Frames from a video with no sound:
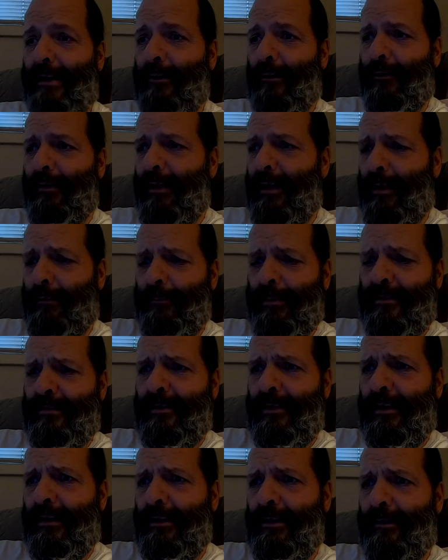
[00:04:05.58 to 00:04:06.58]
don't think I'm
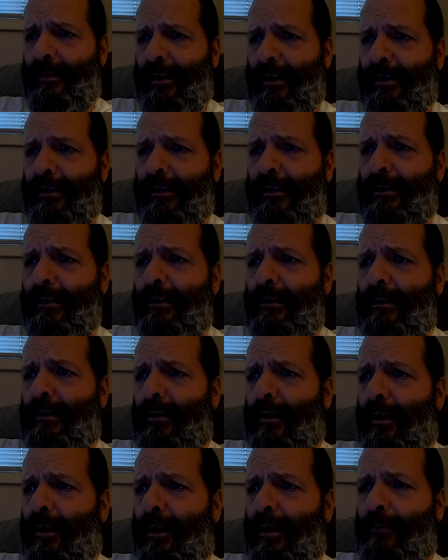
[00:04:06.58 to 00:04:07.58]
missing anything.
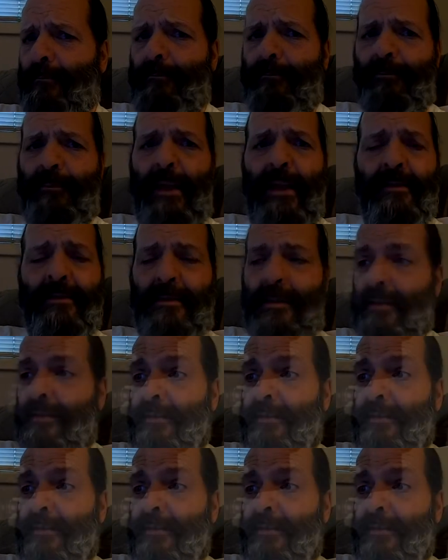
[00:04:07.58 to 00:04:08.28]
It's the